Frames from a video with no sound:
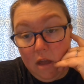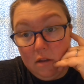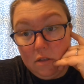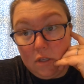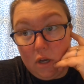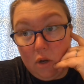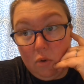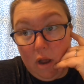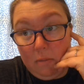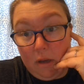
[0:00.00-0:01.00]

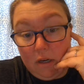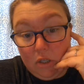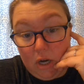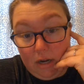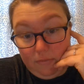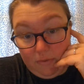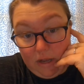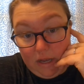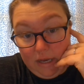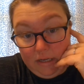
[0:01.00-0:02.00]
So I'm gonna try to
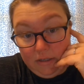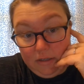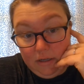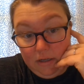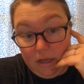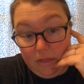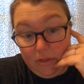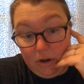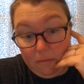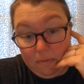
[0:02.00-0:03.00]
find a
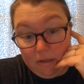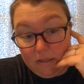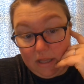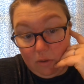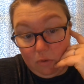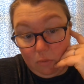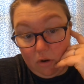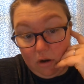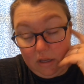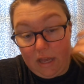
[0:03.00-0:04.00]
therapist
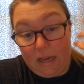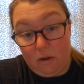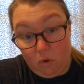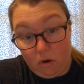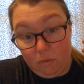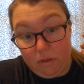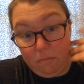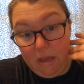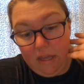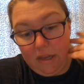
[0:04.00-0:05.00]
that can work with
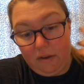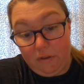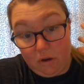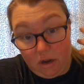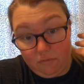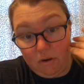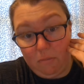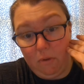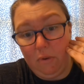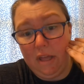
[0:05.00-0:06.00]
me, that I feel
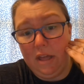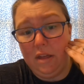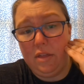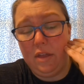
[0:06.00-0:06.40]
comfortable with.